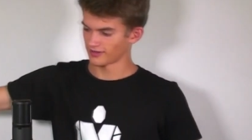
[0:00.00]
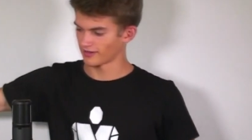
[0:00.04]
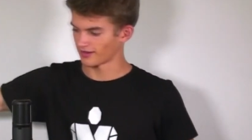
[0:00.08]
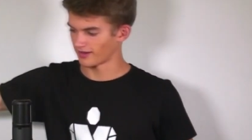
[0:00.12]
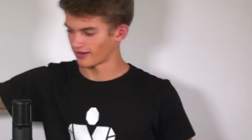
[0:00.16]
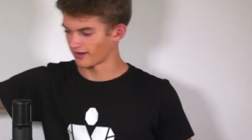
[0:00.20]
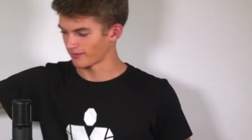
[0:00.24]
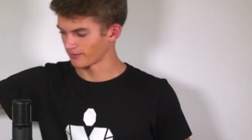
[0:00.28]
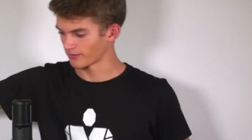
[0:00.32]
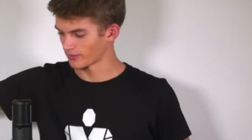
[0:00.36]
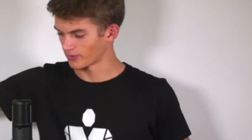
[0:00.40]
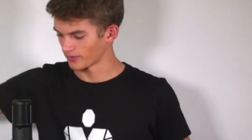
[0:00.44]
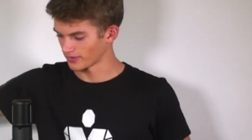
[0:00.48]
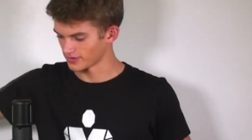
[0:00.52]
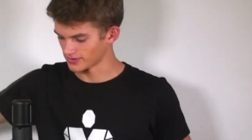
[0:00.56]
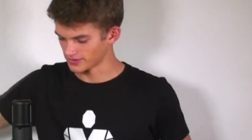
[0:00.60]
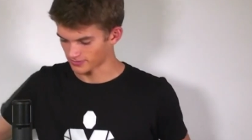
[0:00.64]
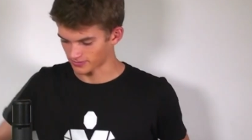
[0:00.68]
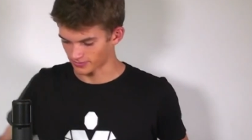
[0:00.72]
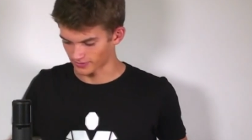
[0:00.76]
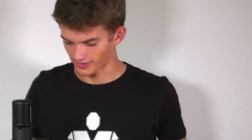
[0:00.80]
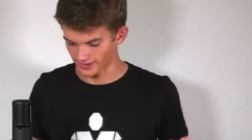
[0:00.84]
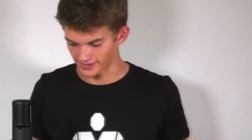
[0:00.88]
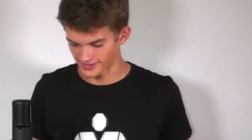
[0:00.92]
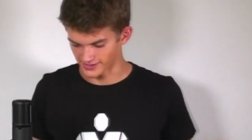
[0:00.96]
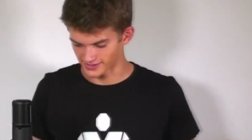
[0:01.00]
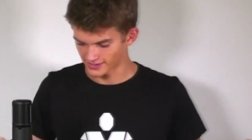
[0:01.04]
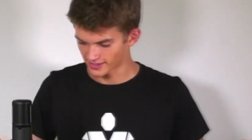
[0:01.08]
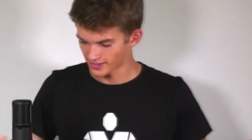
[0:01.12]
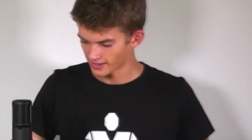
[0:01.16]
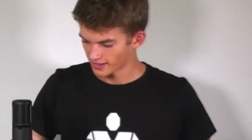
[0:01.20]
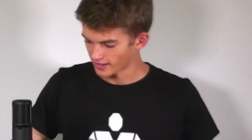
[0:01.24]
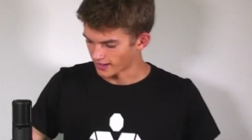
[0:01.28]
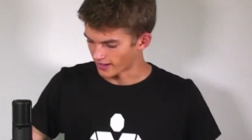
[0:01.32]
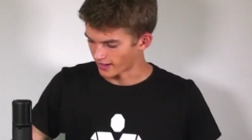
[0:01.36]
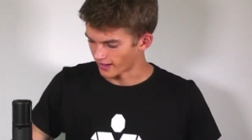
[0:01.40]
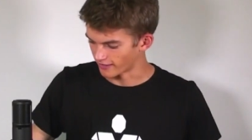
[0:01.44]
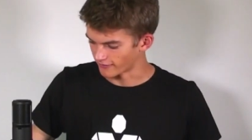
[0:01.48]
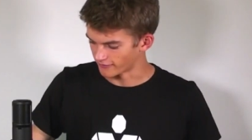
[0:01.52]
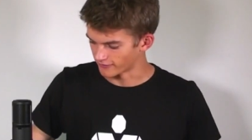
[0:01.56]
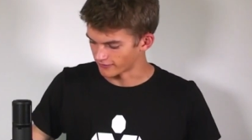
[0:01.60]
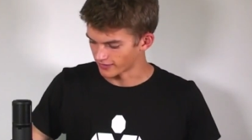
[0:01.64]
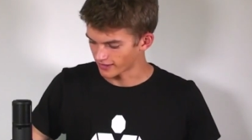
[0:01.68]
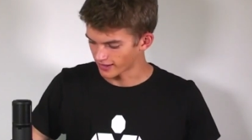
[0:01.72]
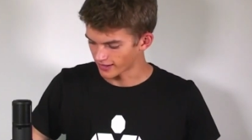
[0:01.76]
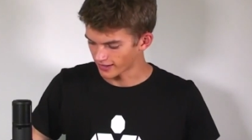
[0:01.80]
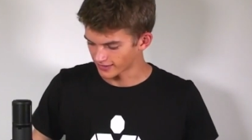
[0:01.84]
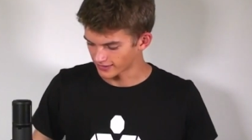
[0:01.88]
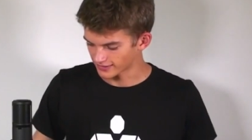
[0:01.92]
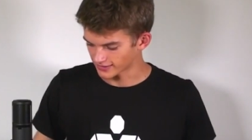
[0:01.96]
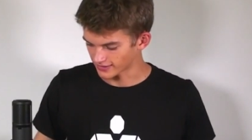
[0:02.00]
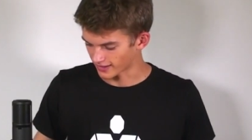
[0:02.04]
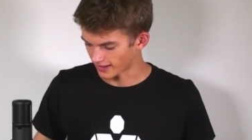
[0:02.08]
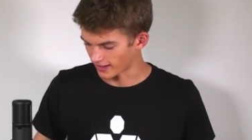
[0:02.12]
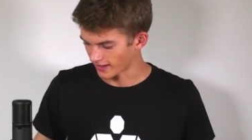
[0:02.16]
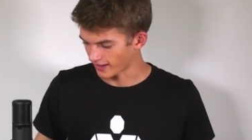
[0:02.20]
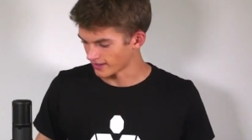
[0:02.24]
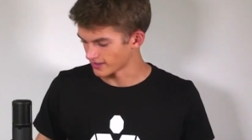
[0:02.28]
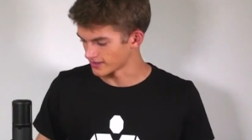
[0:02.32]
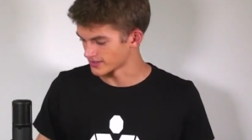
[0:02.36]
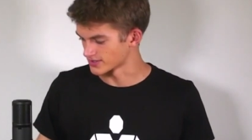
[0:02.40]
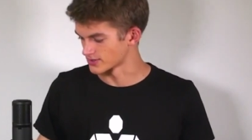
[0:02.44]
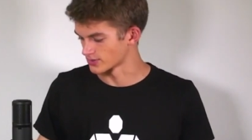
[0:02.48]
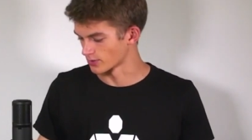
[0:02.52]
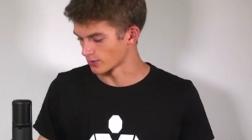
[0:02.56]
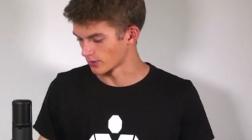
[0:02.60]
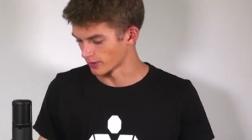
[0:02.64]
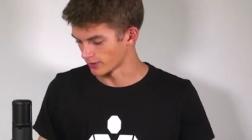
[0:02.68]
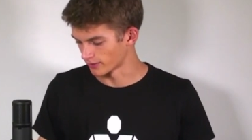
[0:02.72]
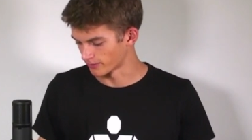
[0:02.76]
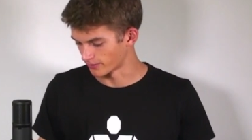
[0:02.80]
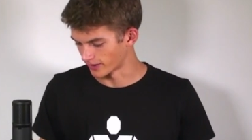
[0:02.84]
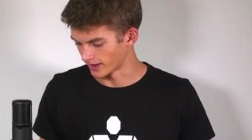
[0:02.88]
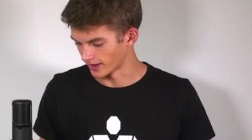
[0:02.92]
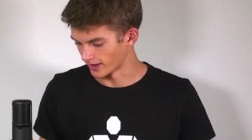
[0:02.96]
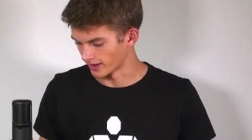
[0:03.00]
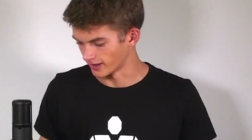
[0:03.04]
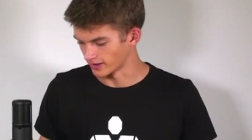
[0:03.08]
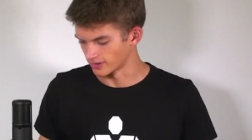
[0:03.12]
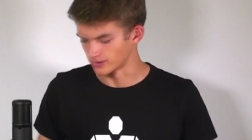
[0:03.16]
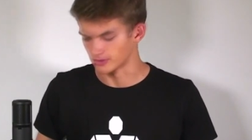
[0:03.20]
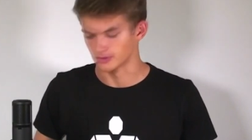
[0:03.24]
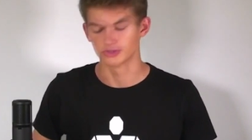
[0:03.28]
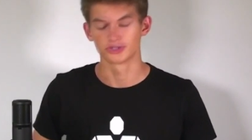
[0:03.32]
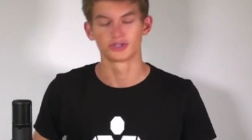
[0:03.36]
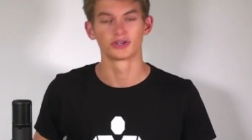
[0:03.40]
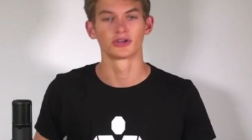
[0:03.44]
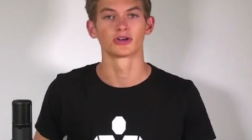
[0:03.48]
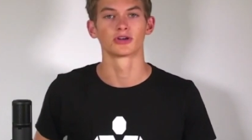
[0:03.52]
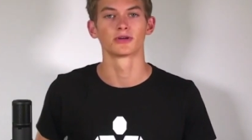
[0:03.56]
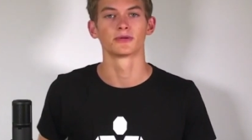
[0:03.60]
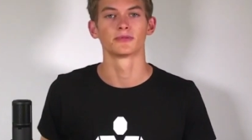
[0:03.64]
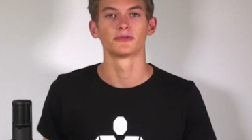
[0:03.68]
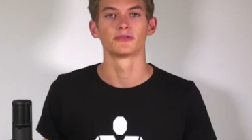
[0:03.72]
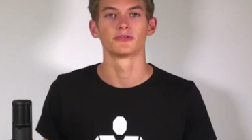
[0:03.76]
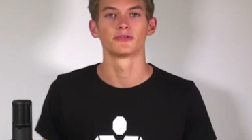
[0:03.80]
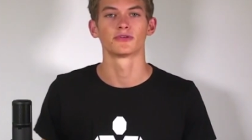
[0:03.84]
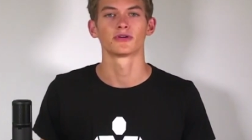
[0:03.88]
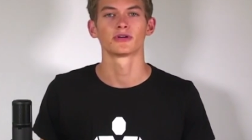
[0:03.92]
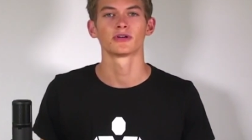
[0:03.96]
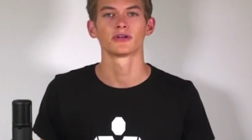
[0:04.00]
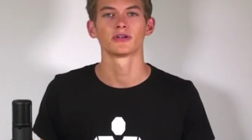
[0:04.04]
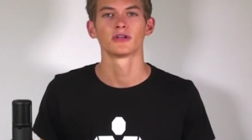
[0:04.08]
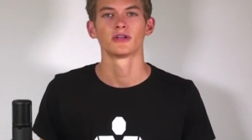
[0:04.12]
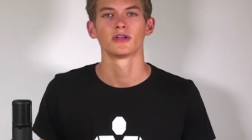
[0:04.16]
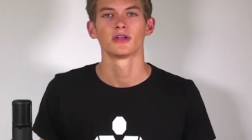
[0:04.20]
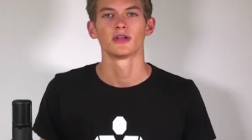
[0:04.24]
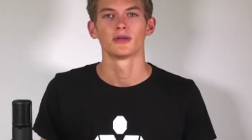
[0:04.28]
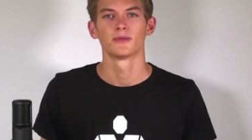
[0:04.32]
I'm quite surprised. I've not had a sword by Toshiro before.